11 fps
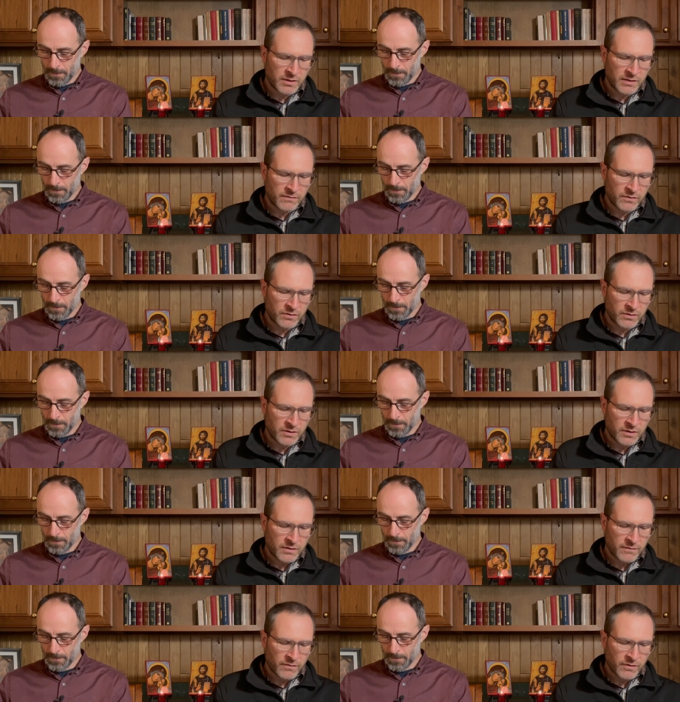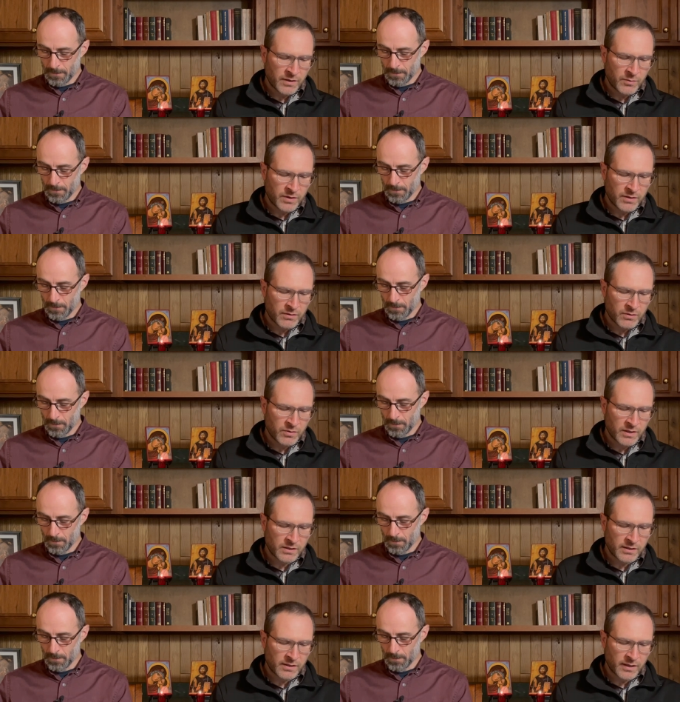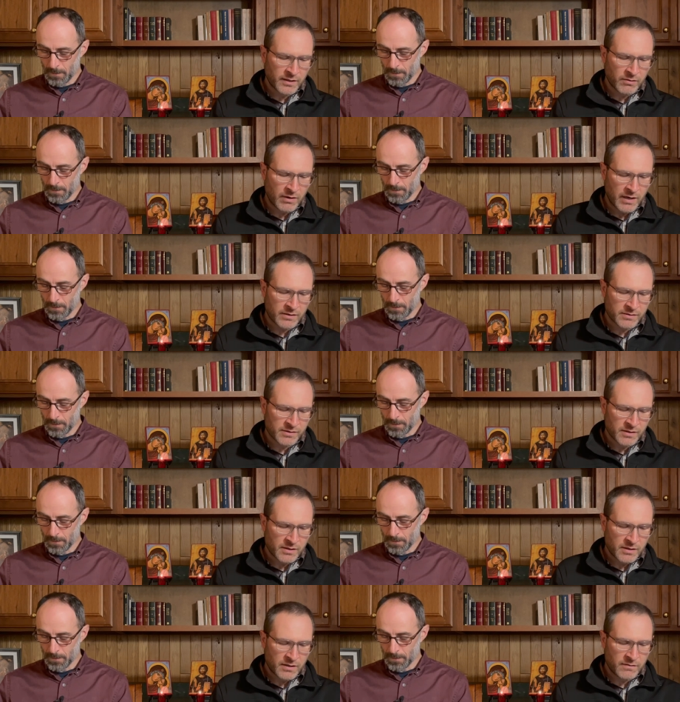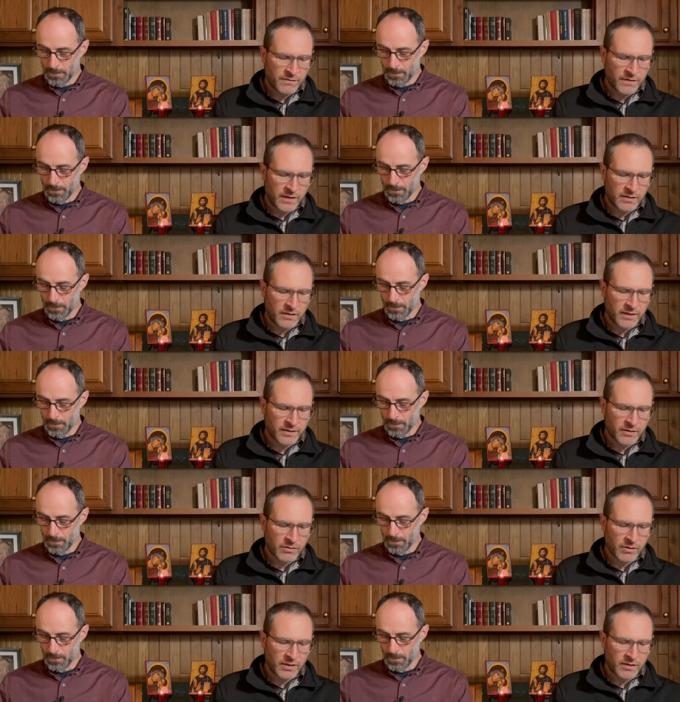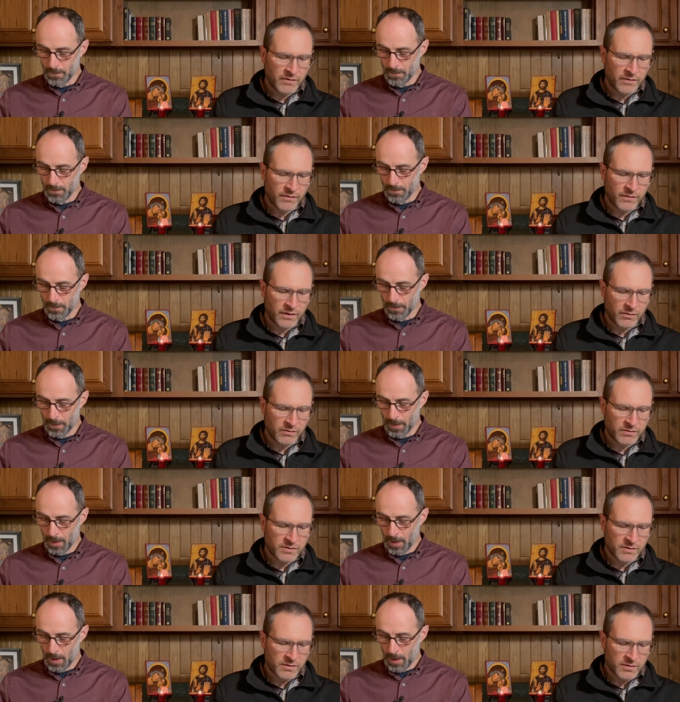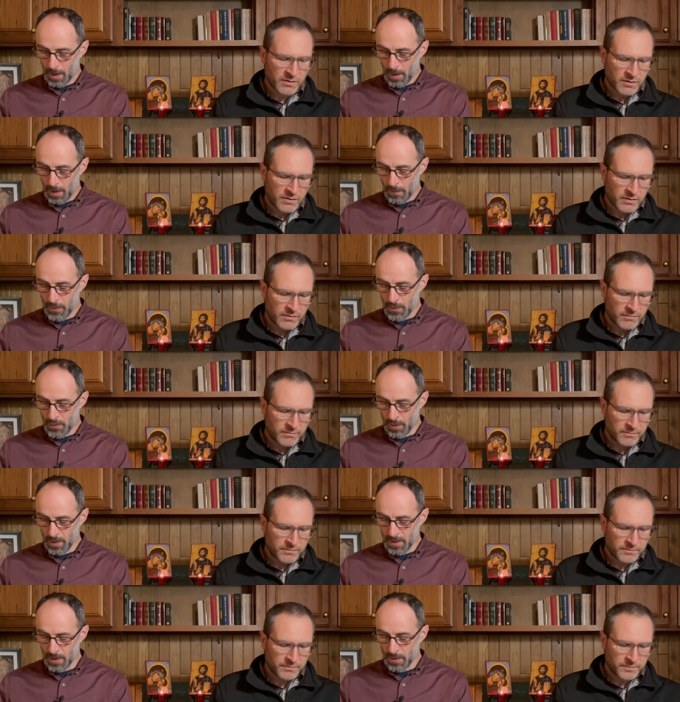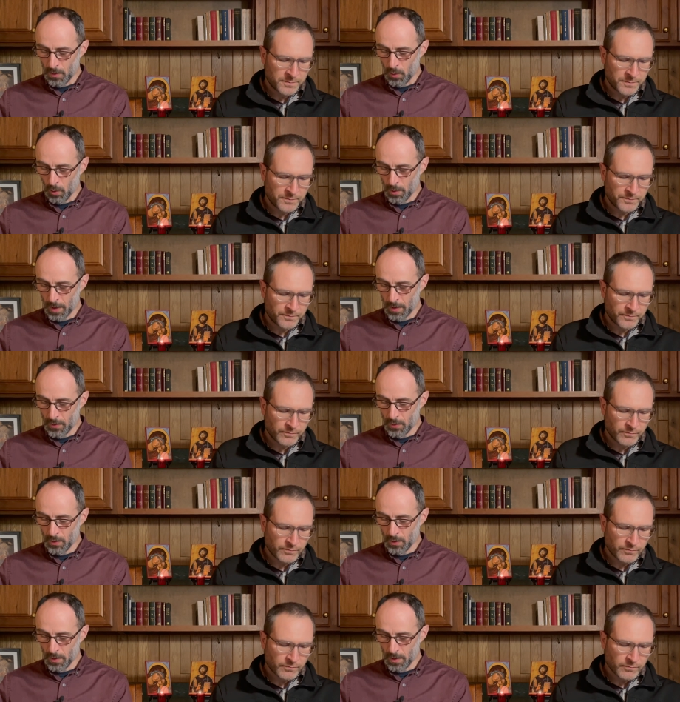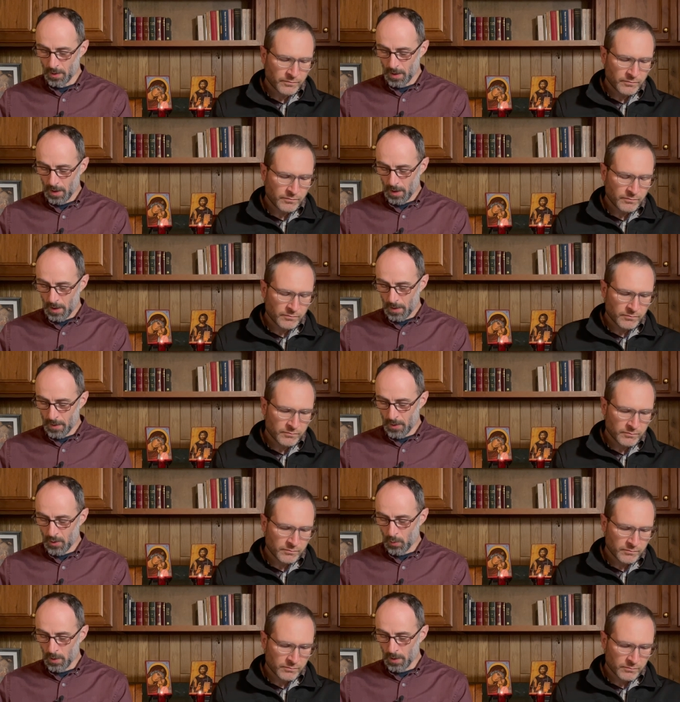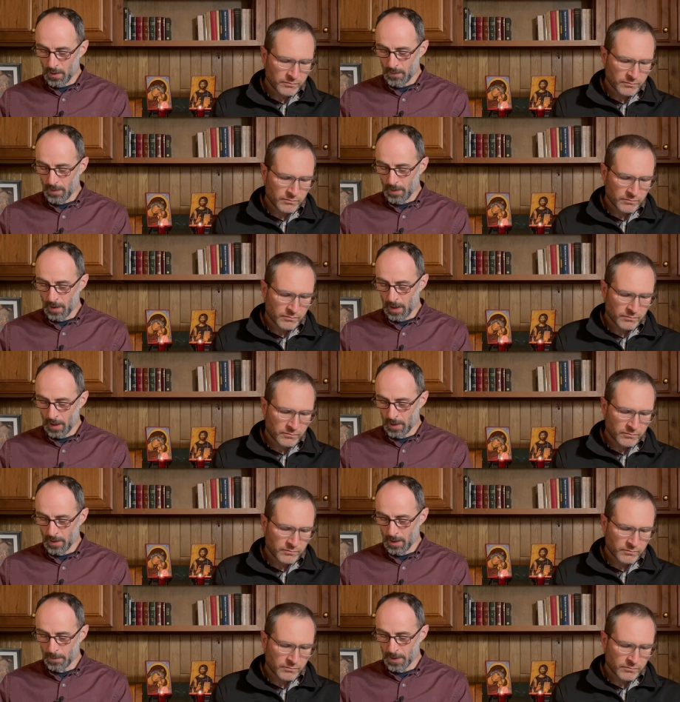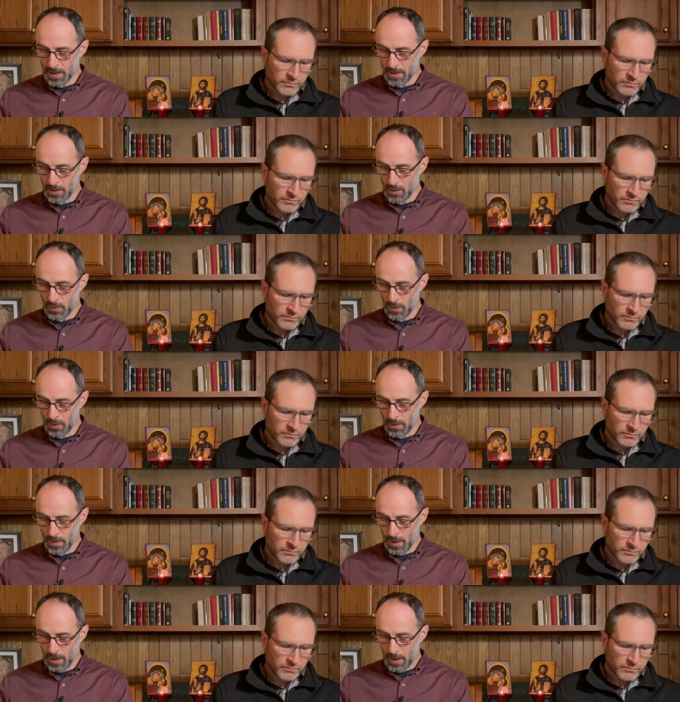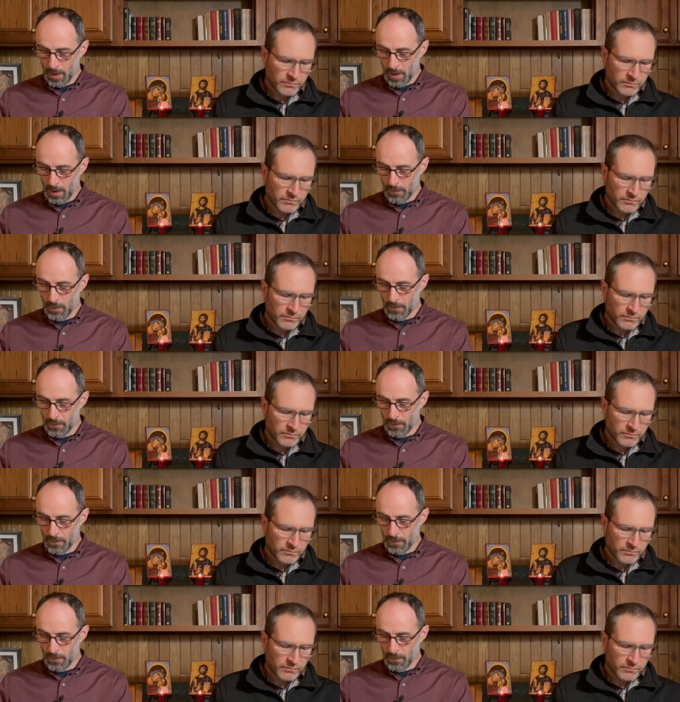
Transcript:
Speaker 1: evil, for they wither quickly like grass and fade like the green of the fields.
Speaker 2: If you trust in the Lord and do good, then you will live in the land and be secure. If you